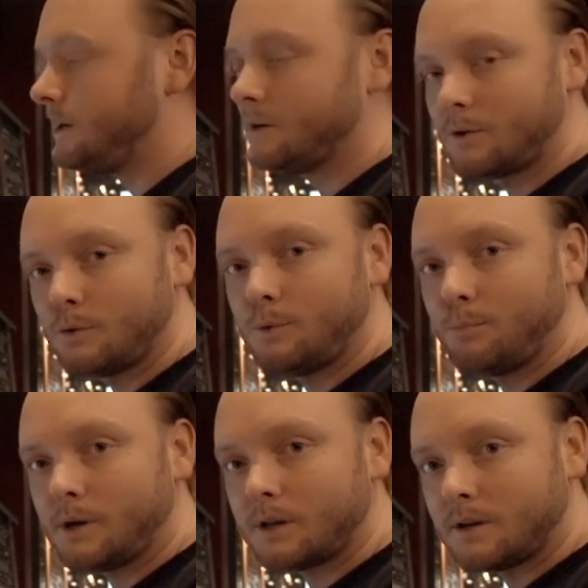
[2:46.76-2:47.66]
now the cool
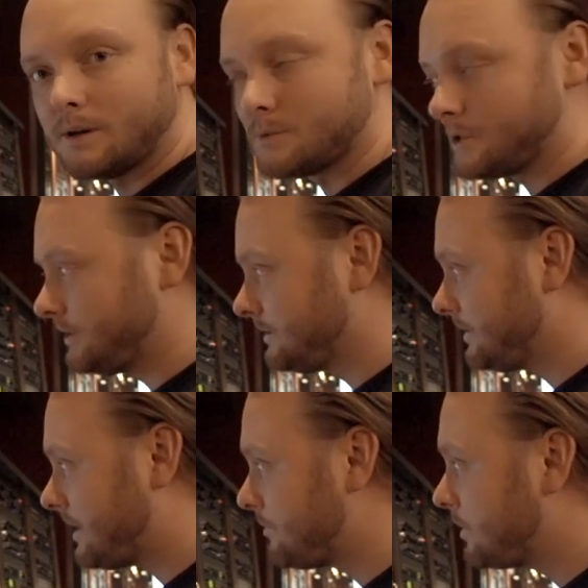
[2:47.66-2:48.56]
part comes in.
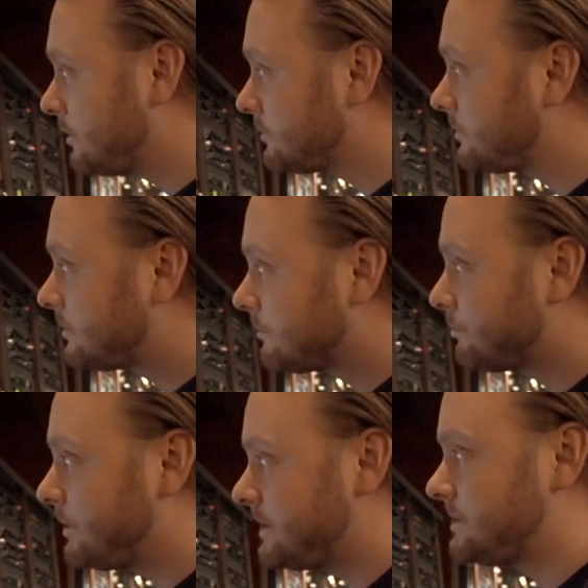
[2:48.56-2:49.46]
I'm going to
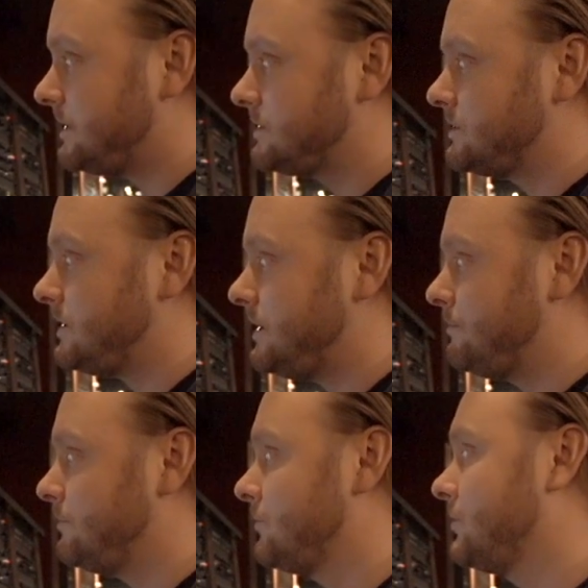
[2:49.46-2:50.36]
compress that
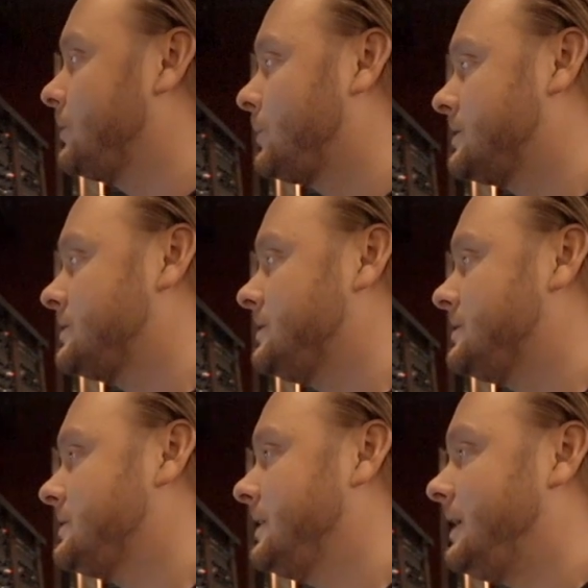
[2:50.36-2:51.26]
same
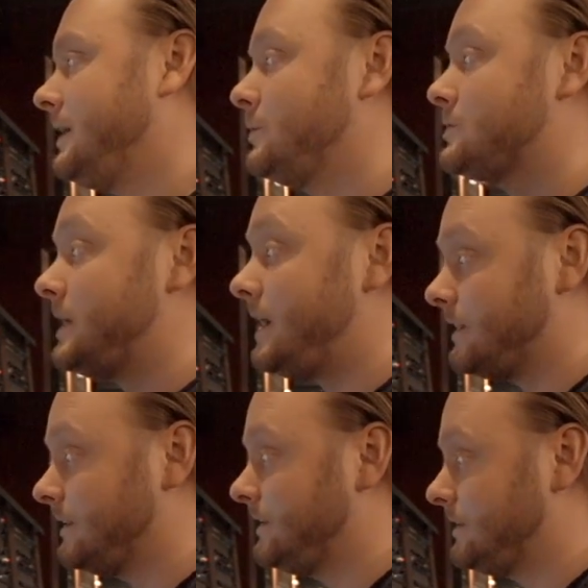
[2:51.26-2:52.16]
frequencies that I was
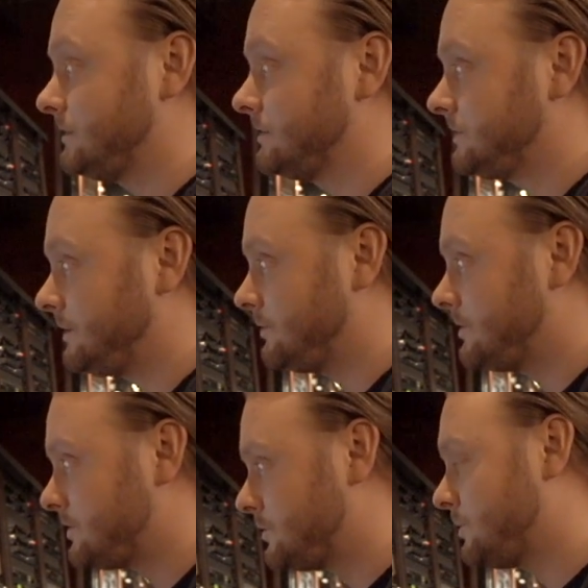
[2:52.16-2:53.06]
adding here. So
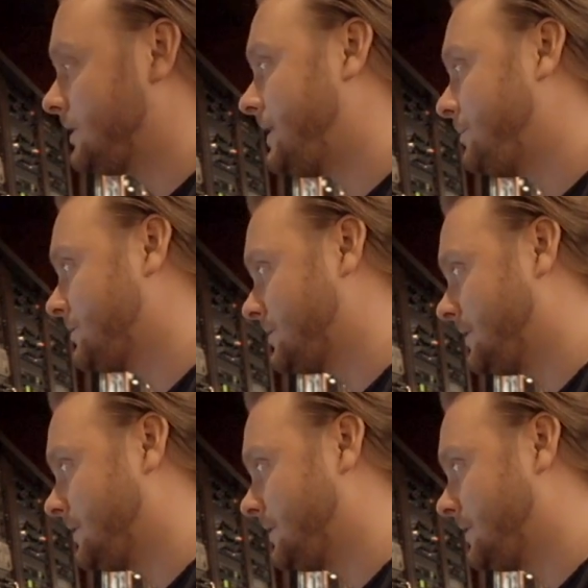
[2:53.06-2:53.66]
this is what happens